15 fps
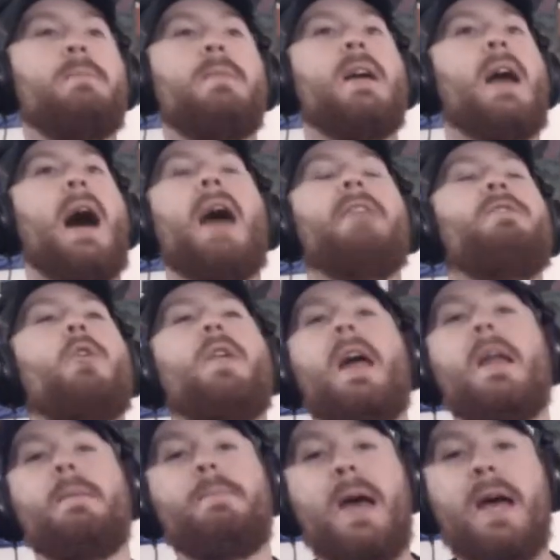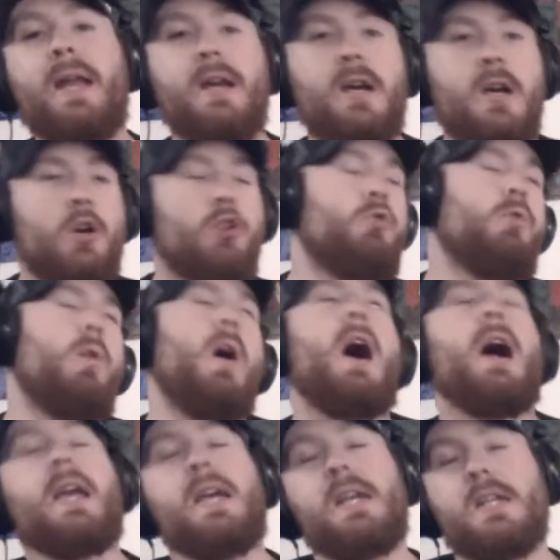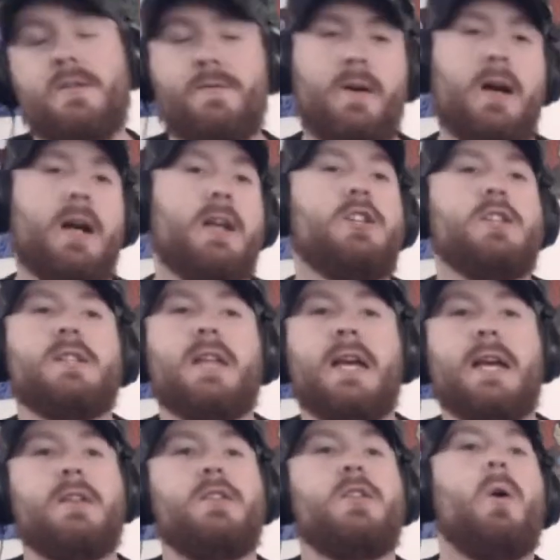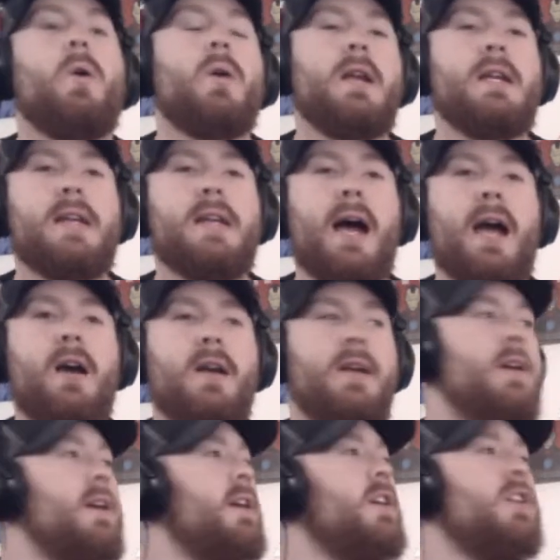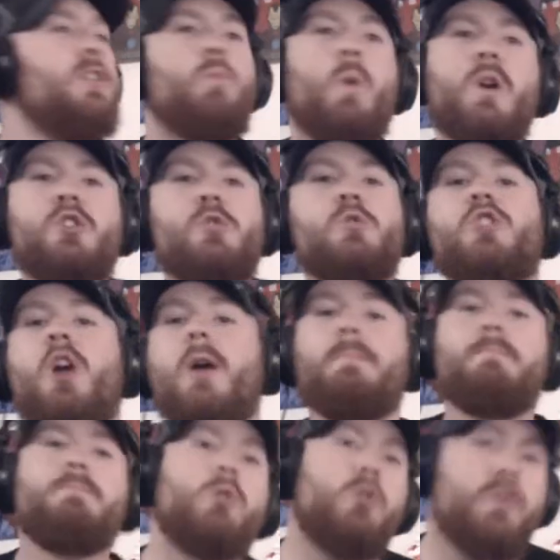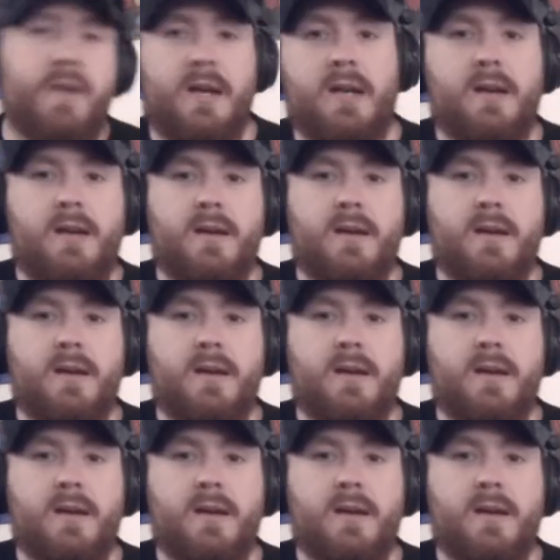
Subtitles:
I've rolled out of bed groggy as fuck, just like totally tired. Once you start moving,